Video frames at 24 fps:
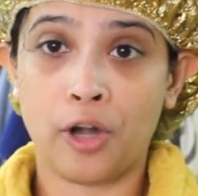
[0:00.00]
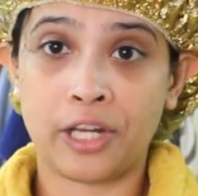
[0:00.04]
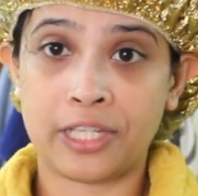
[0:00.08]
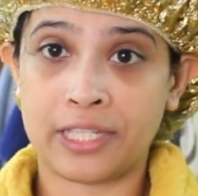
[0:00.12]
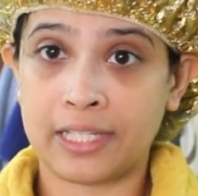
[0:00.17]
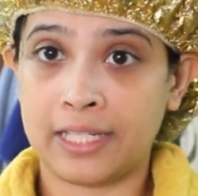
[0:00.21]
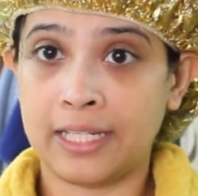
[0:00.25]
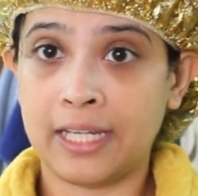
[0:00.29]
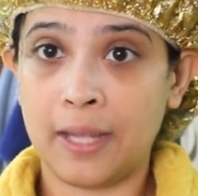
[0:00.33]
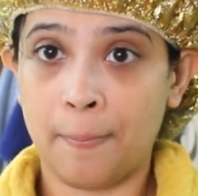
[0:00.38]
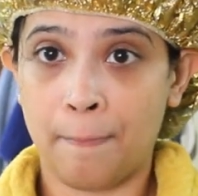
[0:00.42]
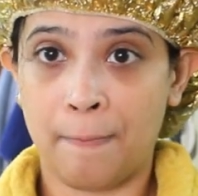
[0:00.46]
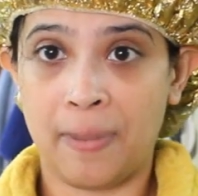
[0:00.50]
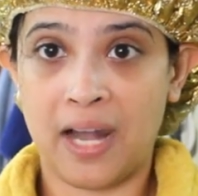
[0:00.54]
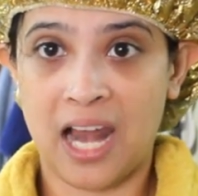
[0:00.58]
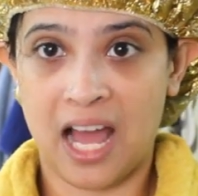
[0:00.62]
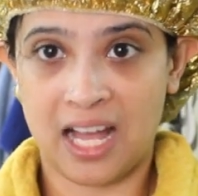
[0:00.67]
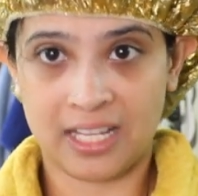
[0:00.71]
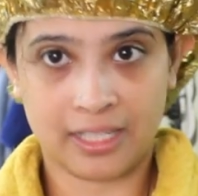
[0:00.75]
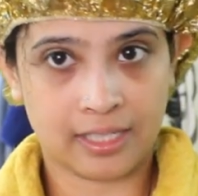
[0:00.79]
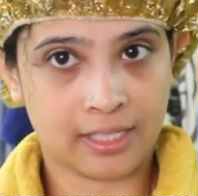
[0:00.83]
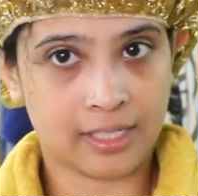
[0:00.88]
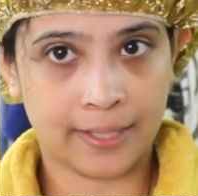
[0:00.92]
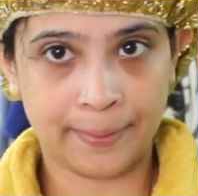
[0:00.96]
honestly, a
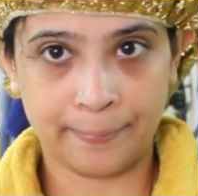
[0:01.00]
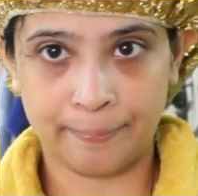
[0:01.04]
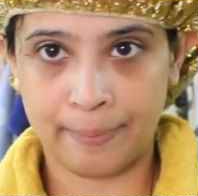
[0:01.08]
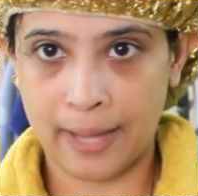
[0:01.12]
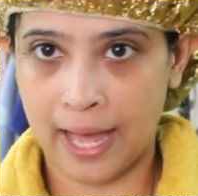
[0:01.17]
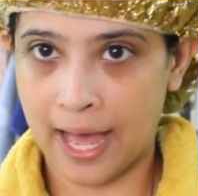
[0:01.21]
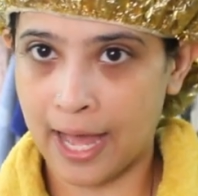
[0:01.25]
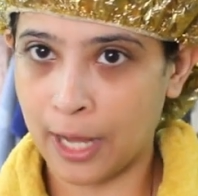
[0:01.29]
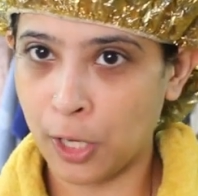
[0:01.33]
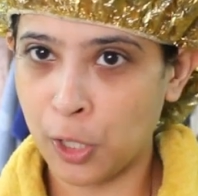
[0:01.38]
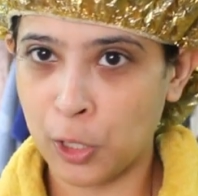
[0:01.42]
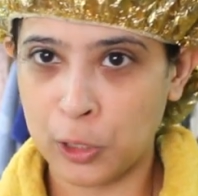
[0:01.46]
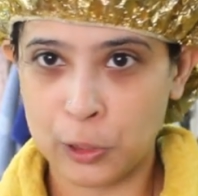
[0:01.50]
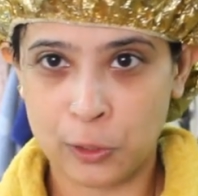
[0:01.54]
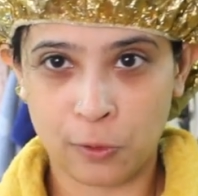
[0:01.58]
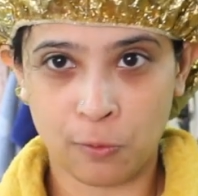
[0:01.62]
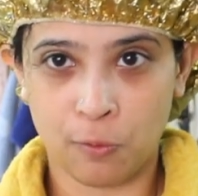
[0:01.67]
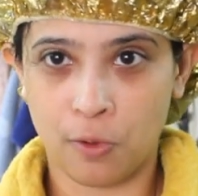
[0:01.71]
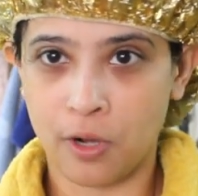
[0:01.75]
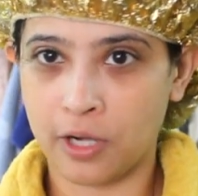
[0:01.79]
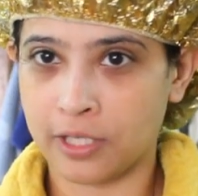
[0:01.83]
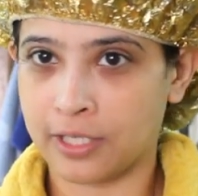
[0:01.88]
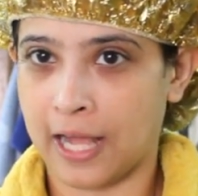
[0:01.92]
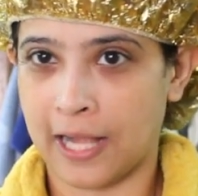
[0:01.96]
plastic bag
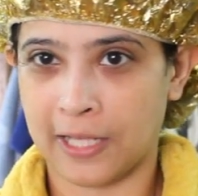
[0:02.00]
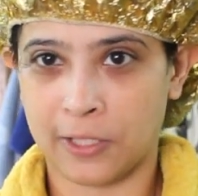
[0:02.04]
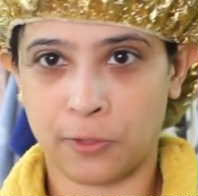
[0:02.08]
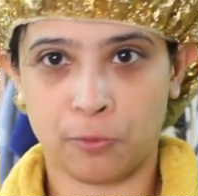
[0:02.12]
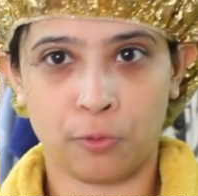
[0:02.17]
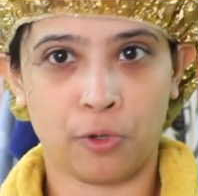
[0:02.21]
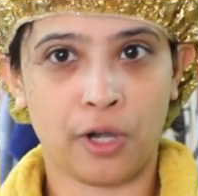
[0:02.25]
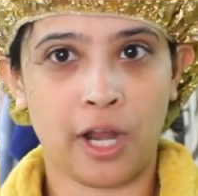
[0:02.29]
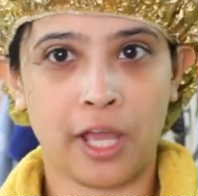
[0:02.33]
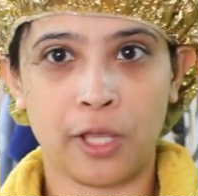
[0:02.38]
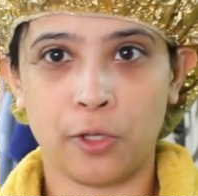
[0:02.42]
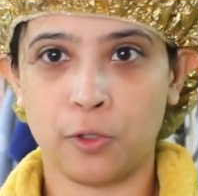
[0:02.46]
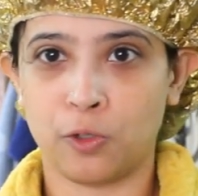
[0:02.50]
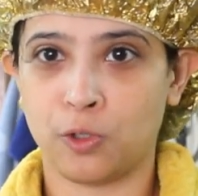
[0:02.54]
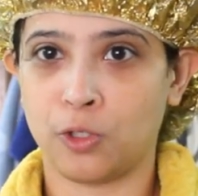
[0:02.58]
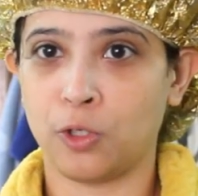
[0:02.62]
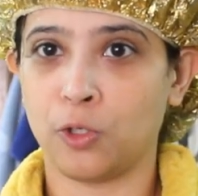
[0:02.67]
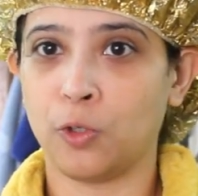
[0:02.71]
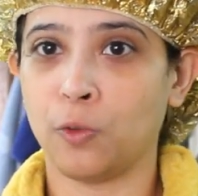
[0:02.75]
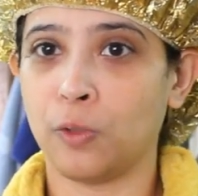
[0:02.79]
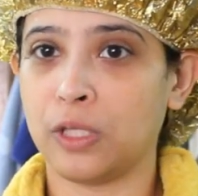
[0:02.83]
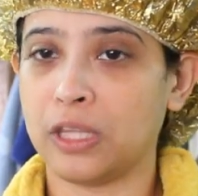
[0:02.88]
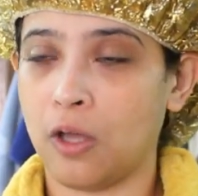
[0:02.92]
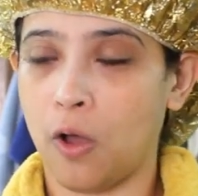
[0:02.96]
also works. That's what I used
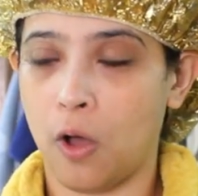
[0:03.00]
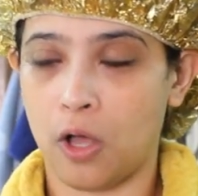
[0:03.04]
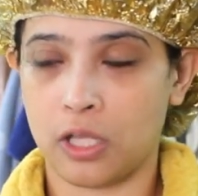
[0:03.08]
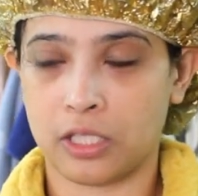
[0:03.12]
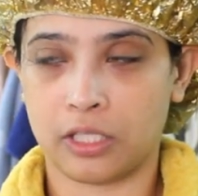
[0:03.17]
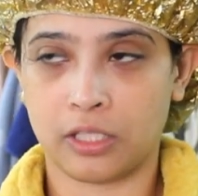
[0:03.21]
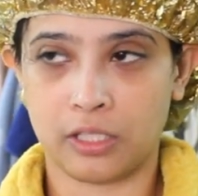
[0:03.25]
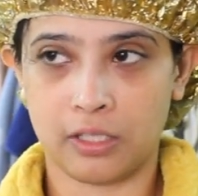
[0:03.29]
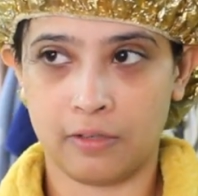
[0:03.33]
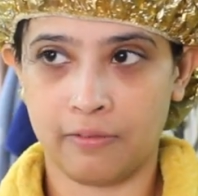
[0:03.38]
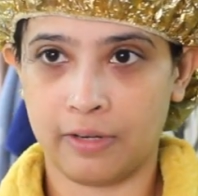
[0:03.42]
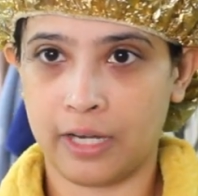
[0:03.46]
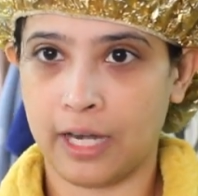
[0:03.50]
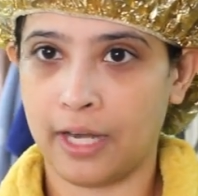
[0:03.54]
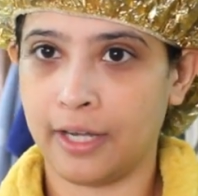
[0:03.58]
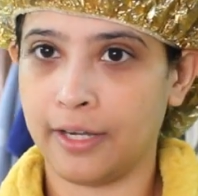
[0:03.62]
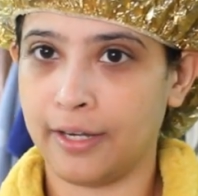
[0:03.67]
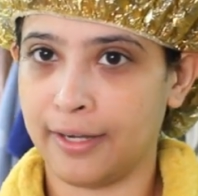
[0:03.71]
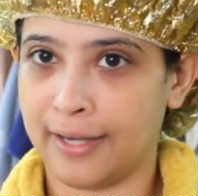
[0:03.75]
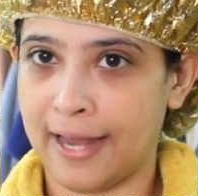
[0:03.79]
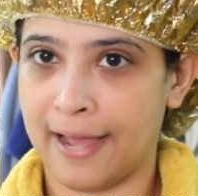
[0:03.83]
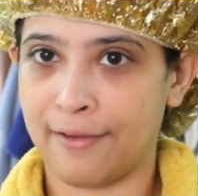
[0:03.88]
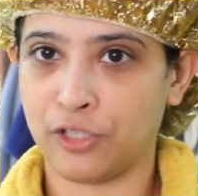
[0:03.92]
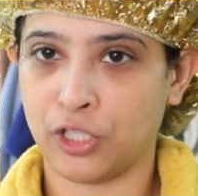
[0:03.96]
to do in the hostel when I
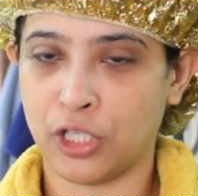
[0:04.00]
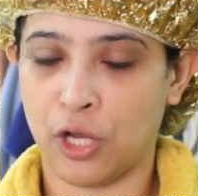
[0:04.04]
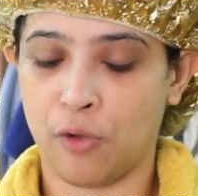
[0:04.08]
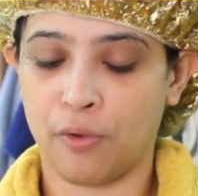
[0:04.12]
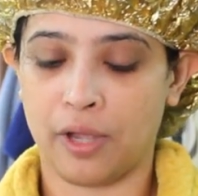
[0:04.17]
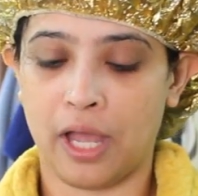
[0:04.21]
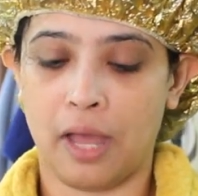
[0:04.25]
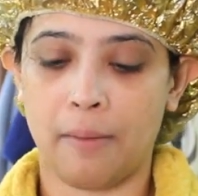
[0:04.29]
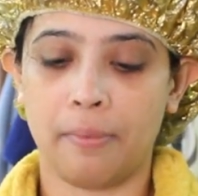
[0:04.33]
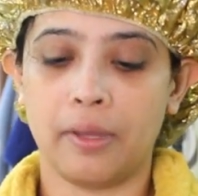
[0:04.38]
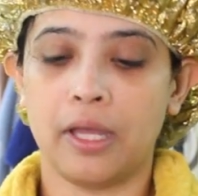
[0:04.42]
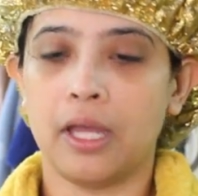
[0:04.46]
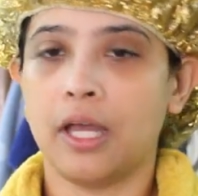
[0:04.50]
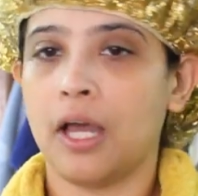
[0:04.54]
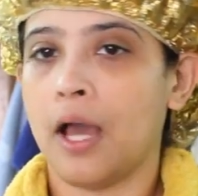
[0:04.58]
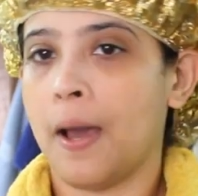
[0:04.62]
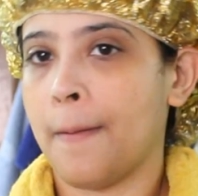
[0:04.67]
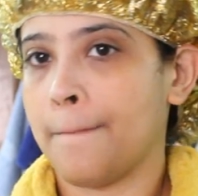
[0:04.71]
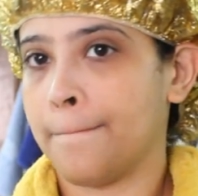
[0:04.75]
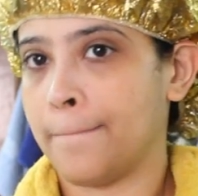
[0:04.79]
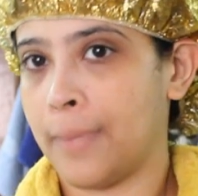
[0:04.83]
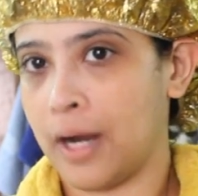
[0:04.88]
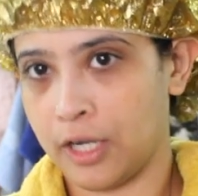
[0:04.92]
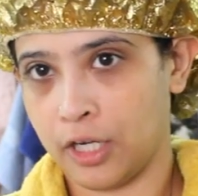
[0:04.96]
didn't have a shower cap,
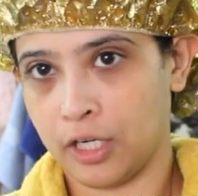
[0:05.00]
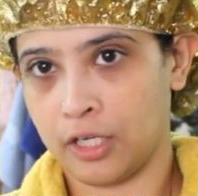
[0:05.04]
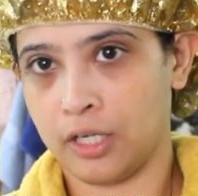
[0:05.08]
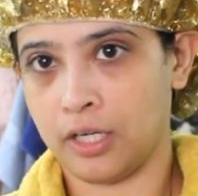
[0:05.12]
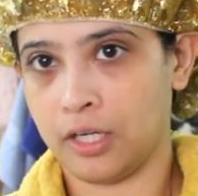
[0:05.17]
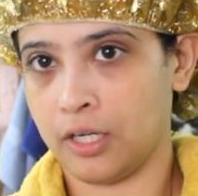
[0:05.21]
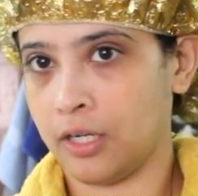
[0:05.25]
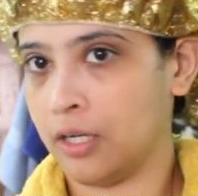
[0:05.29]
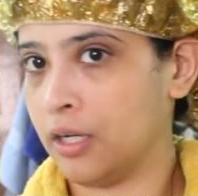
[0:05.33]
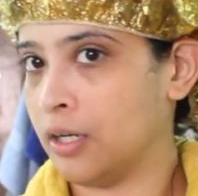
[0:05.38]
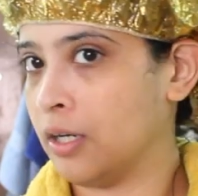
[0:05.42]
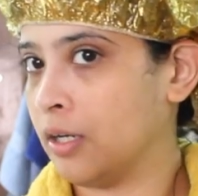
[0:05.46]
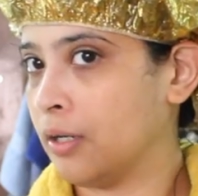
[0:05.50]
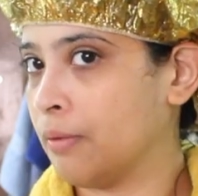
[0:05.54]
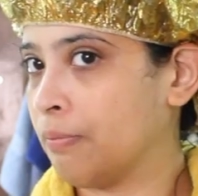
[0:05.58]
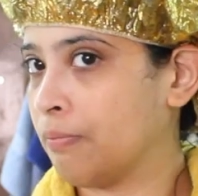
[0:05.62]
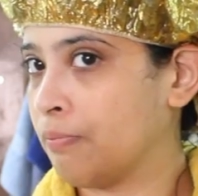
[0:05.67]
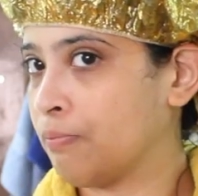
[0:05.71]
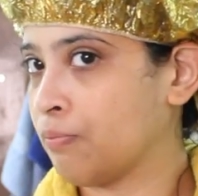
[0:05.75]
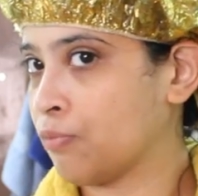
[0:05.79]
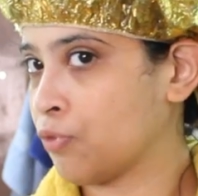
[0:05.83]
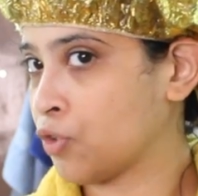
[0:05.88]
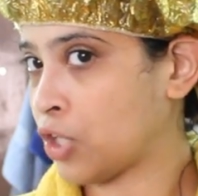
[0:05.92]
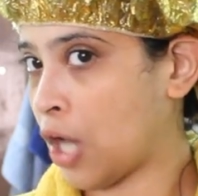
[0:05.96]
but a
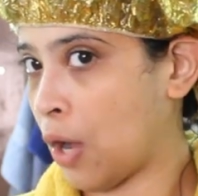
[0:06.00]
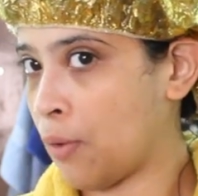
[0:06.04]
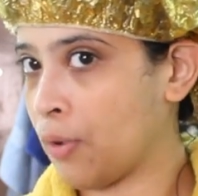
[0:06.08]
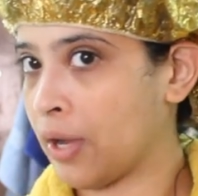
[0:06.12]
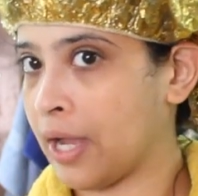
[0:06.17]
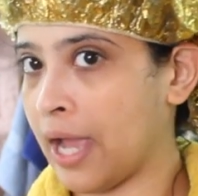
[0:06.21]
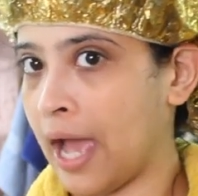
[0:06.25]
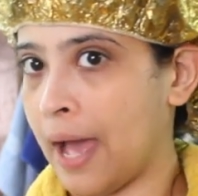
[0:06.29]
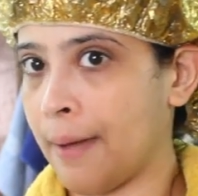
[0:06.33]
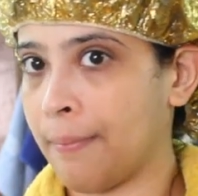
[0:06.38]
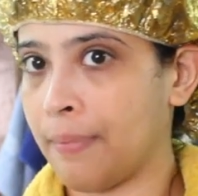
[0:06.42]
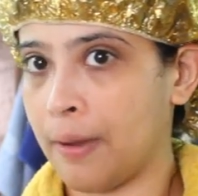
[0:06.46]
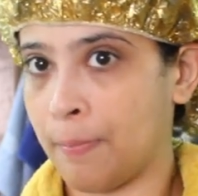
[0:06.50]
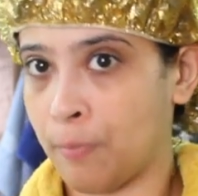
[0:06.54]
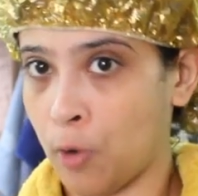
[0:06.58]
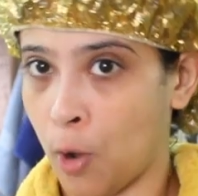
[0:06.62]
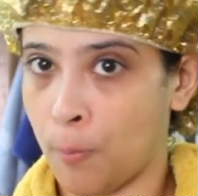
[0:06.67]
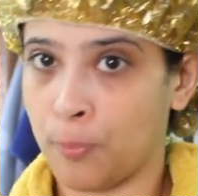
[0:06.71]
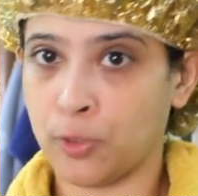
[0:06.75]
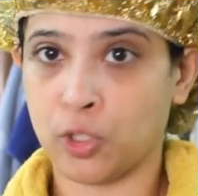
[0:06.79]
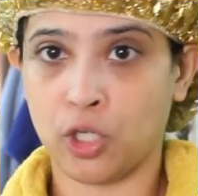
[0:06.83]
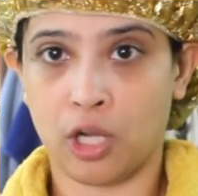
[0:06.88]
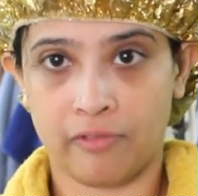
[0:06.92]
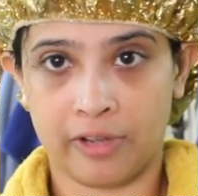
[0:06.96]

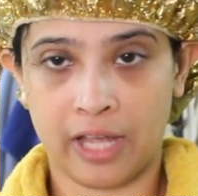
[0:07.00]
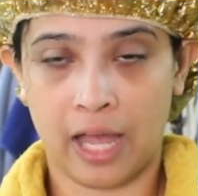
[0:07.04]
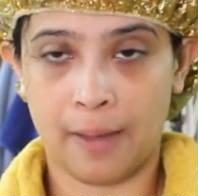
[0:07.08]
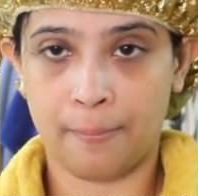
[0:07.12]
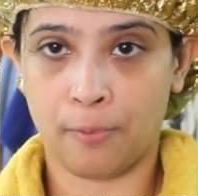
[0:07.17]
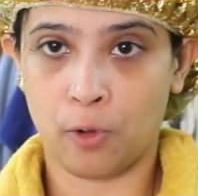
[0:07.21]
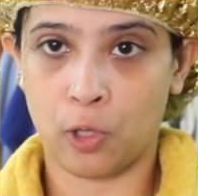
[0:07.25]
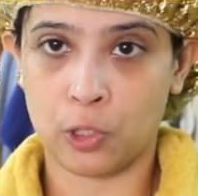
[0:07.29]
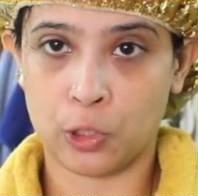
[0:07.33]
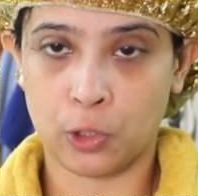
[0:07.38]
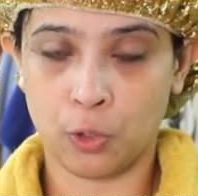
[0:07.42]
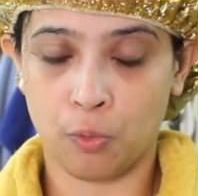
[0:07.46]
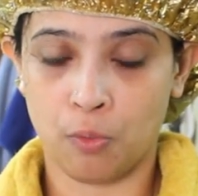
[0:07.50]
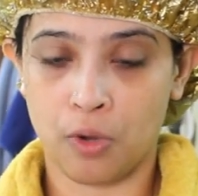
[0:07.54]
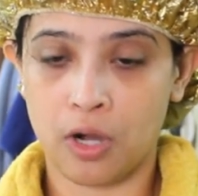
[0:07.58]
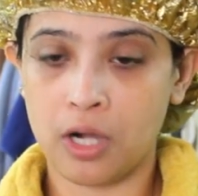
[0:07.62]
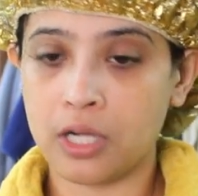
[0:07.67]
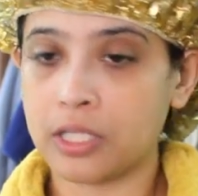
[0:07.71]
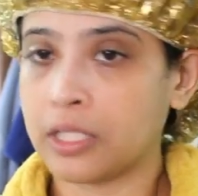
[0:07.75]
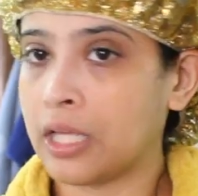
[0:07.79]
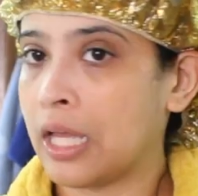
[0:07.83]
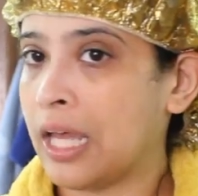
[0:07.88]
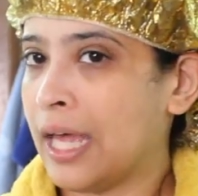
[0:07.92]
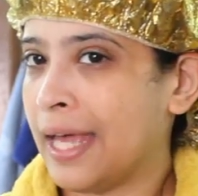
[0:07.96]
proper shower cap also
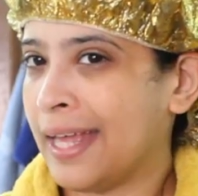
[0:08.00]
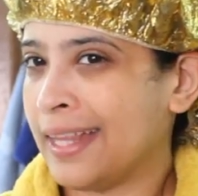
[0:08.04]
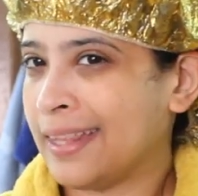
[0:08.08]
works.